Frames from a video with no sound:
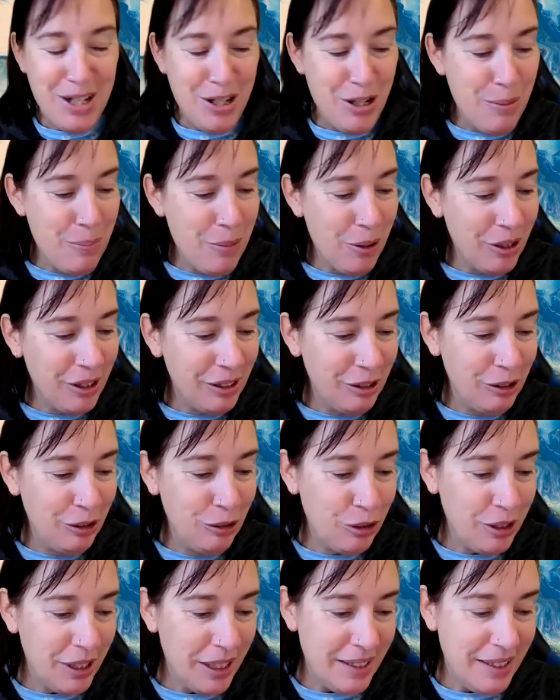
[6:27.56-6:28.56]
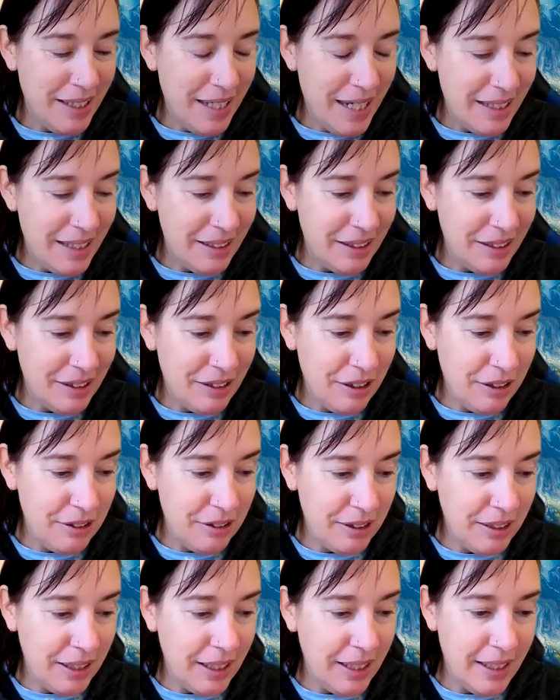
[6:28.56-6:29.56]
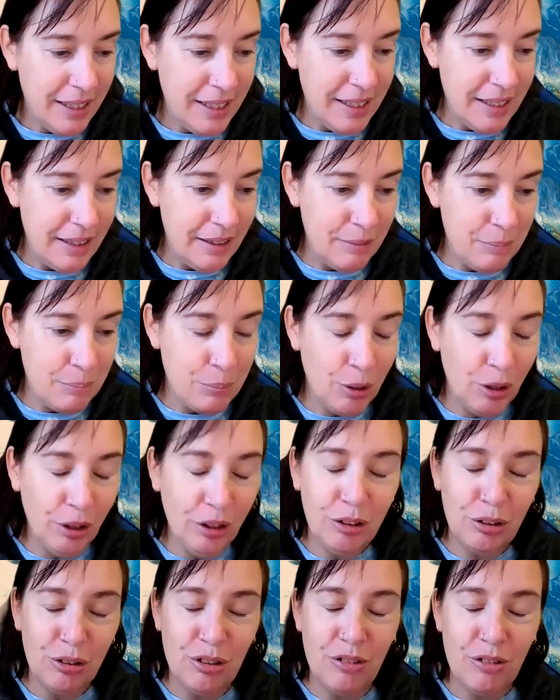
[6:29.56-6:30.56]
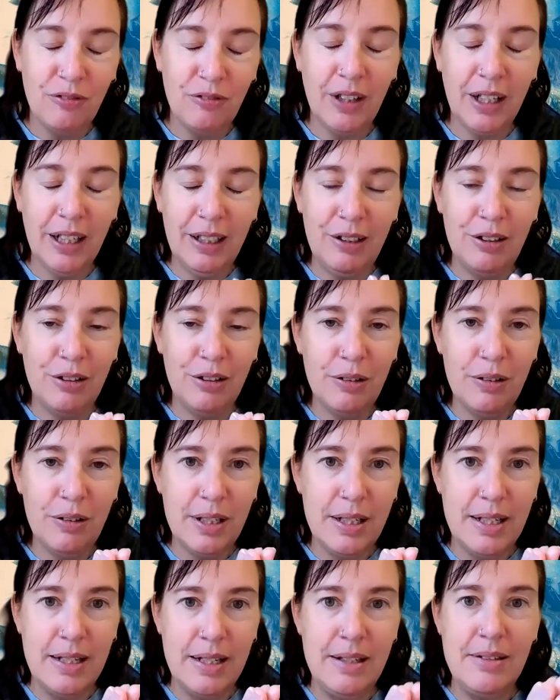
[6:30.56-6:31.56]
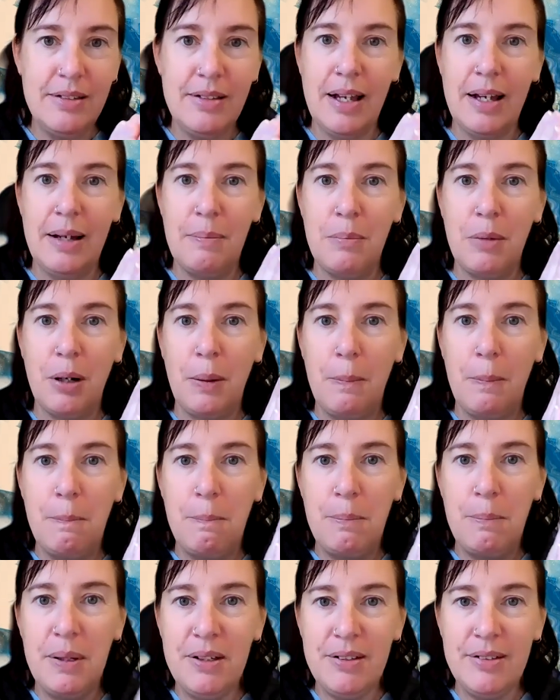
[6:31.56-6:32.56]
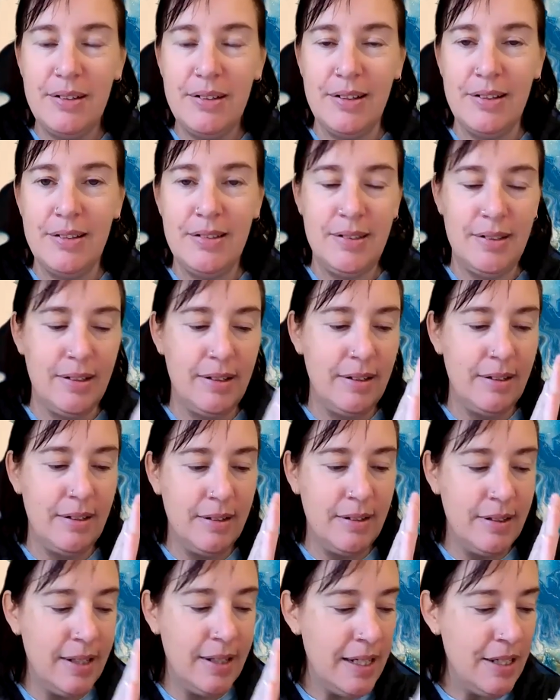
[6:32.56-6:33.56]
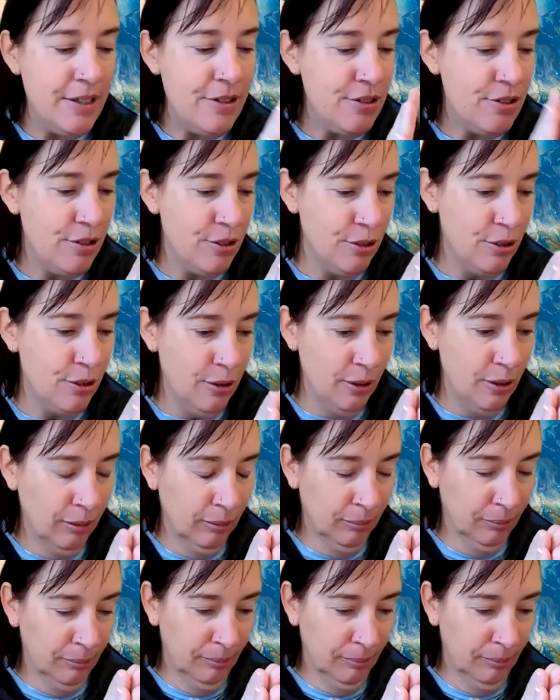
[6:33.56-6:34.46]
You might look at that and go, okay, my core value is that my business needs to,